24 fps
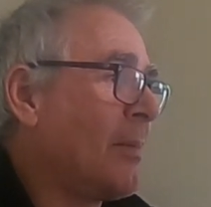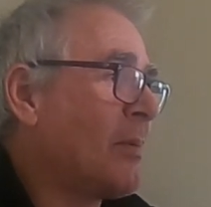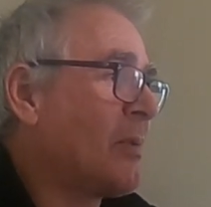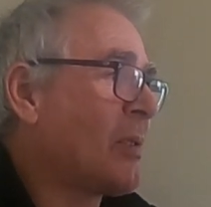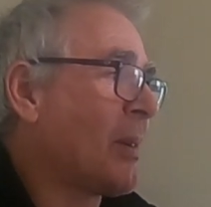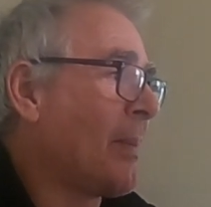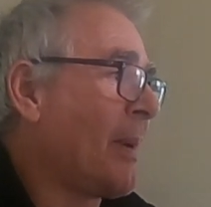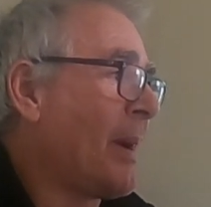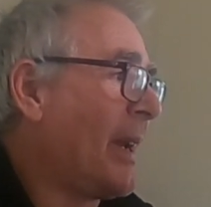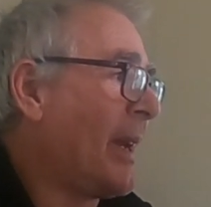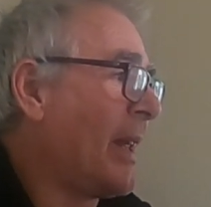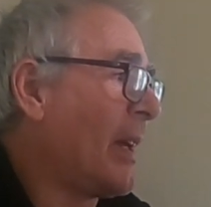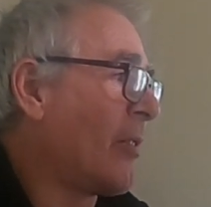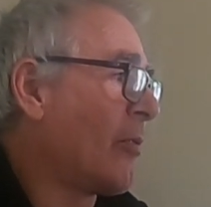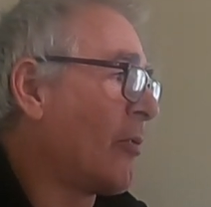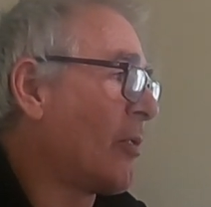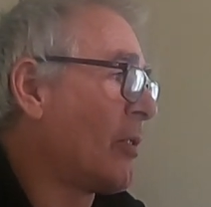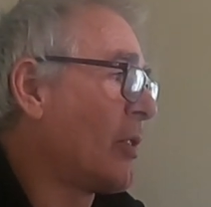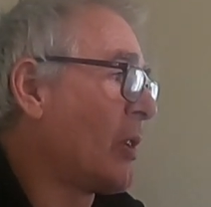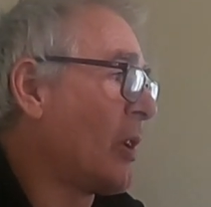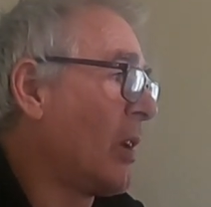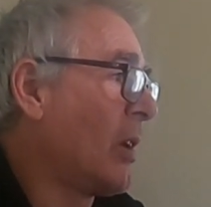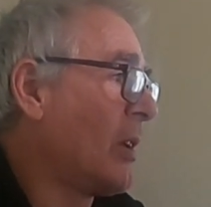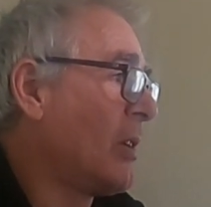was some
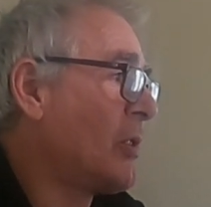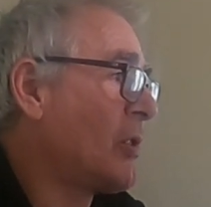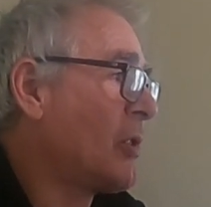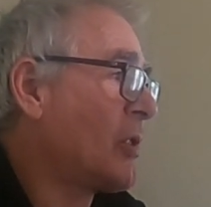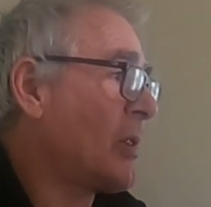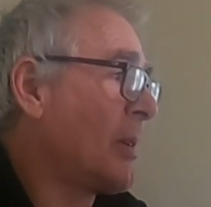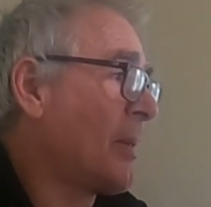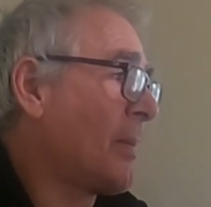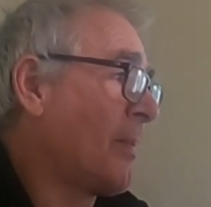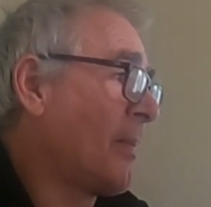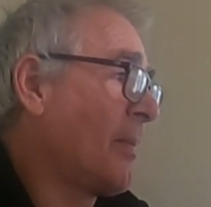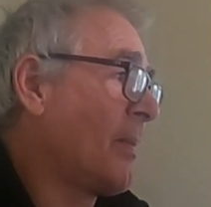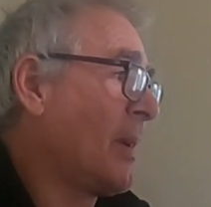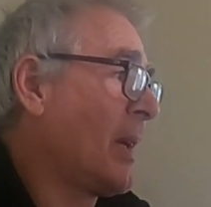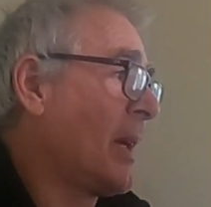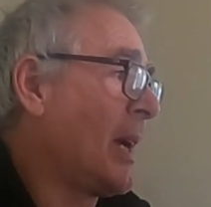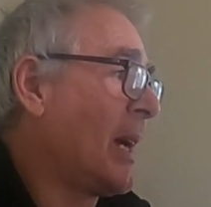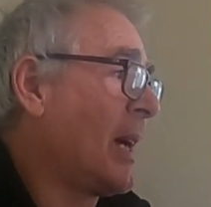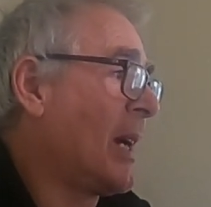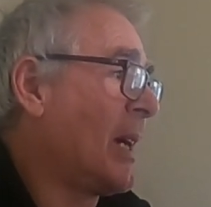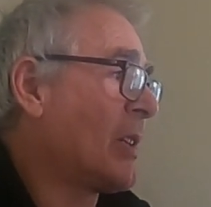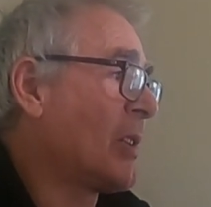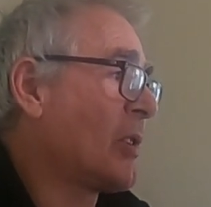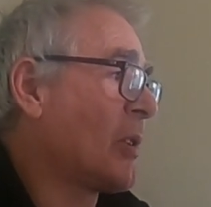
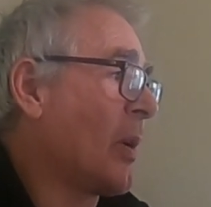$800,